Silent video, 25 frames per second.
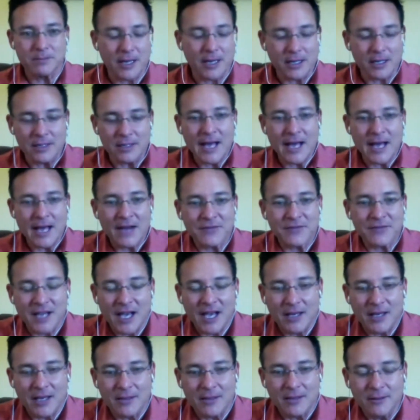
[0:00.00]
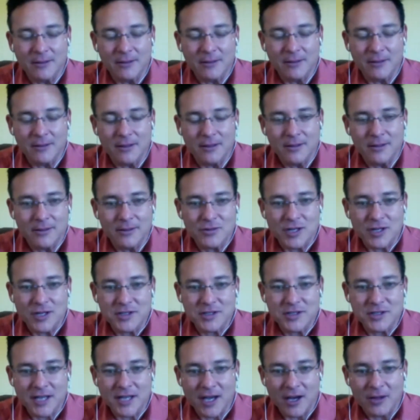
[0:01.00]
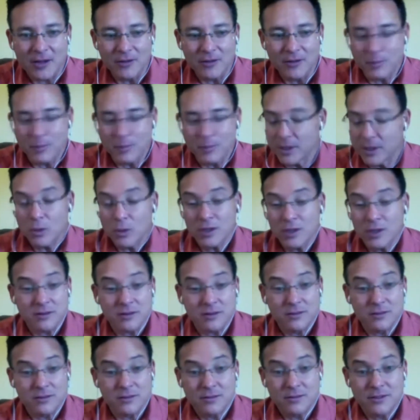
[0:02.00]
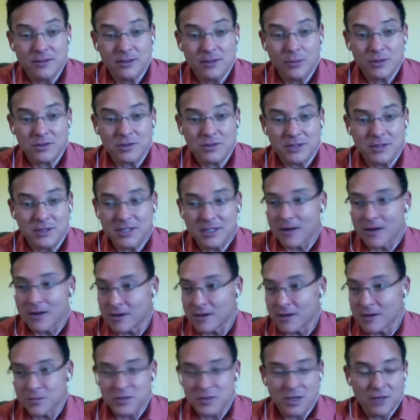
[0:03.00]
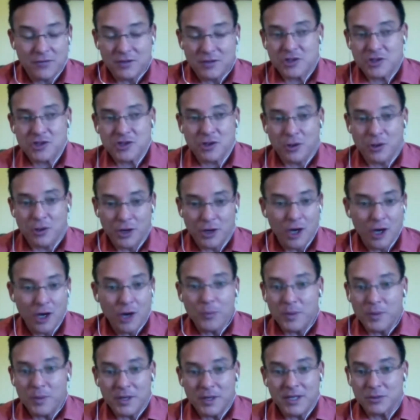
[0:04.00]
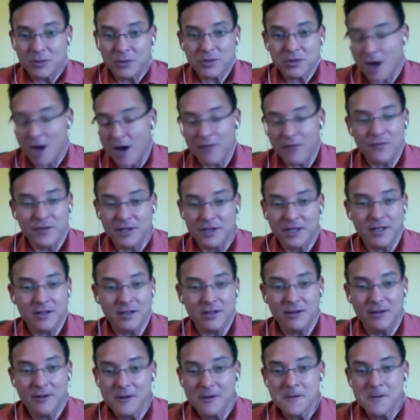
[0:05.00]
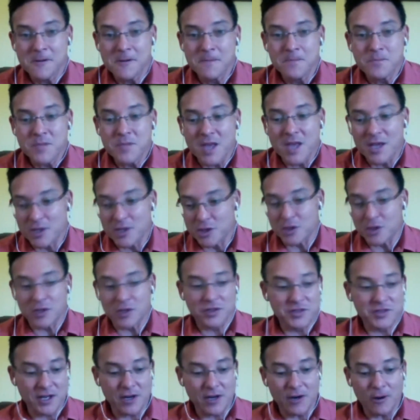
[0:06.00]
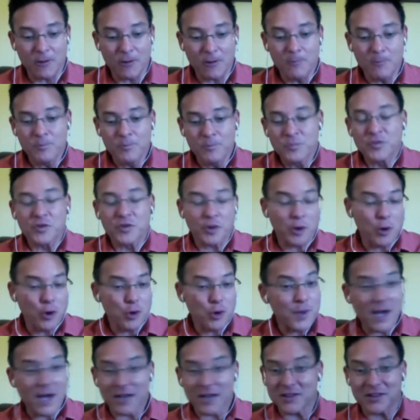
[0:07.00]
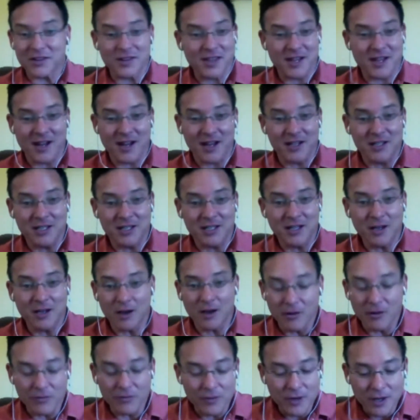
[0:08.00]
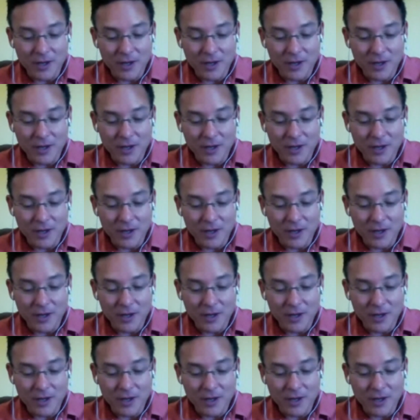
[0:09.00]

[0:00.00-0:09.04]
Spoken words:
of laughed at and chased out, but he wasn't. He wasn't. He carried himself, and he showed up, and he was confident, and you could tell. So going back to that idea of,